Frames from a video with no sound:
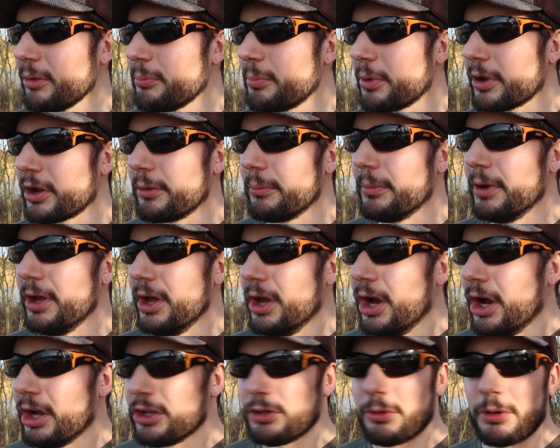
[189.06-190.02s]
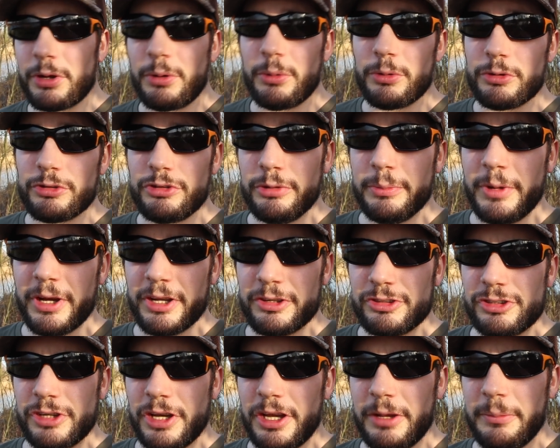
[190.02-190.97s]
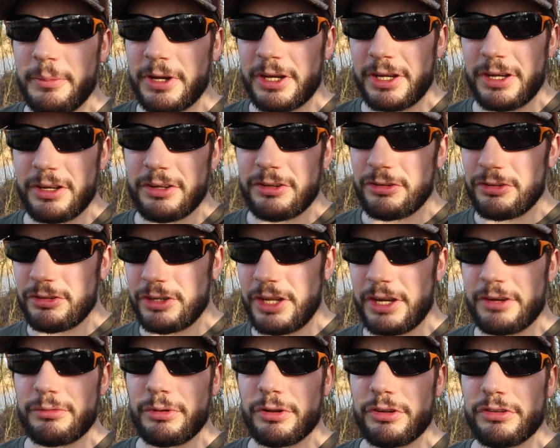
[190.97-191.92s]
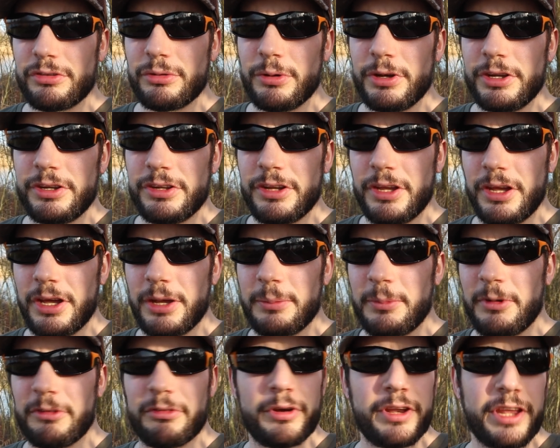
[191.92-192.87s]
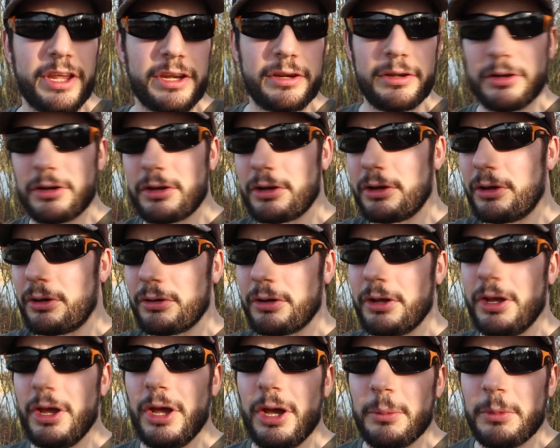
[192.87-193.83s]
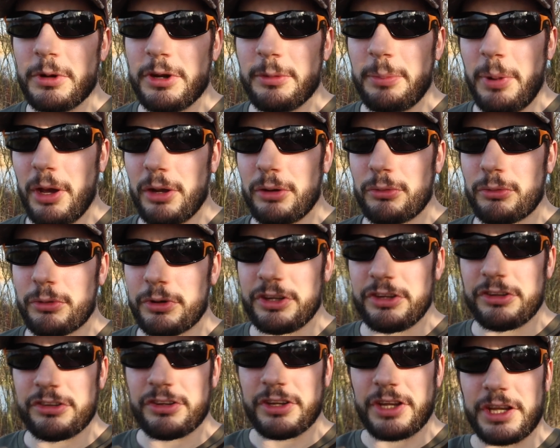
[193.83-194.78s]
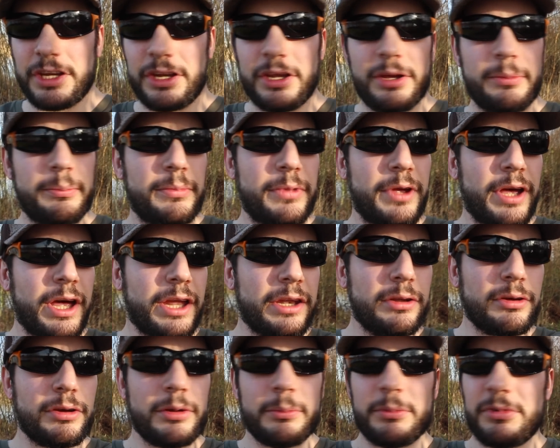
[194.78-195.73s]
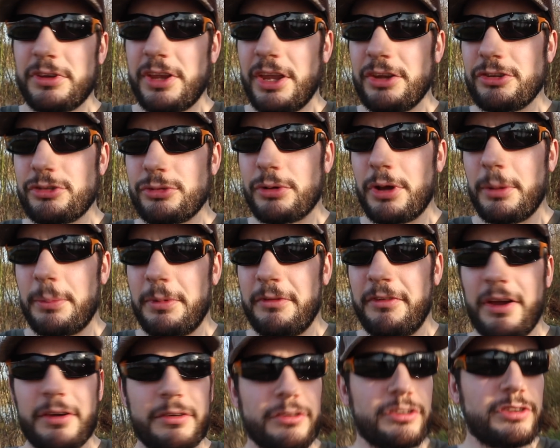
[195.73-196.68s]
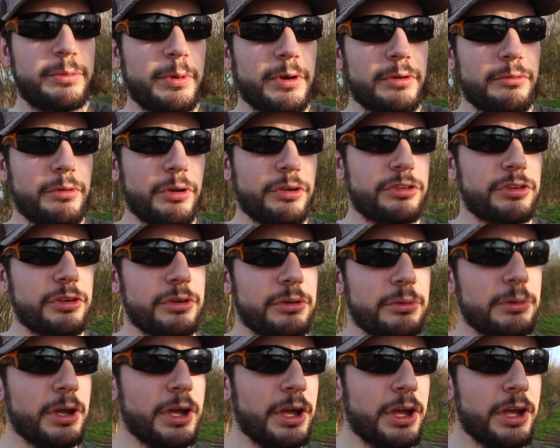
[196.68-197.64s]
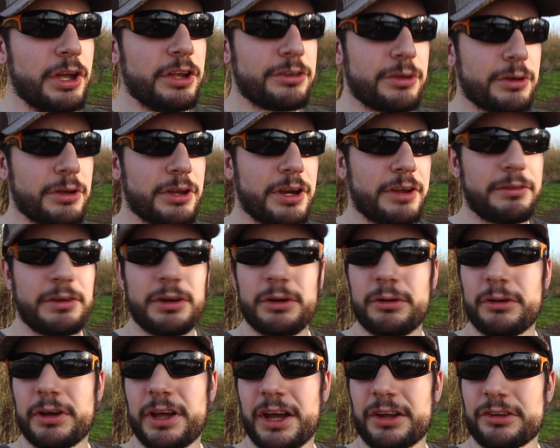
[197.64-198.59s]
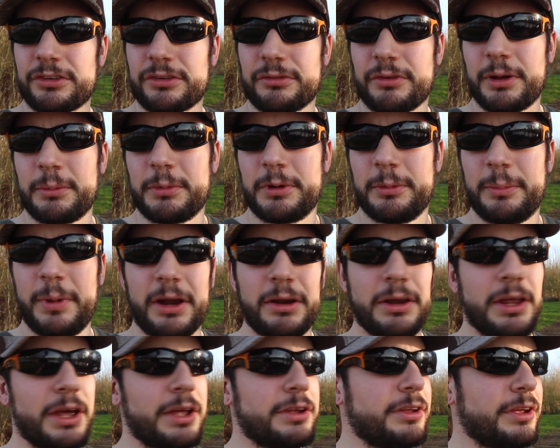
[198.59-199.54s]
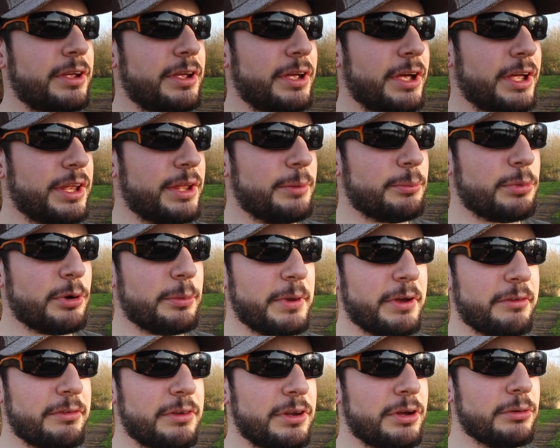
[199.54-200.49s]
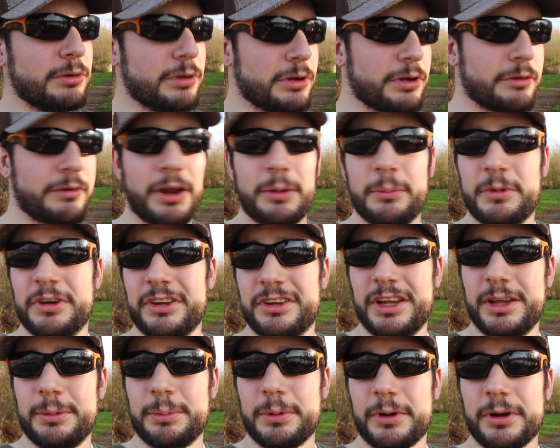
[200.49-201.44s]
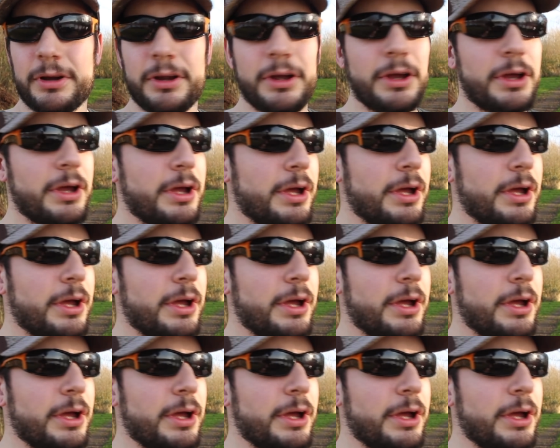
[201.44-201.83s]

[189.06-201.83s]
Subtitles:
But I don't want to go on too much. I'm going to get the rod sorted. I've already had a look along with the Polaroids and had a look at potential couple of areas to put the rods to. So I'm going to have a little cast around with a bare lead, and then probably have a little look around with a deeper,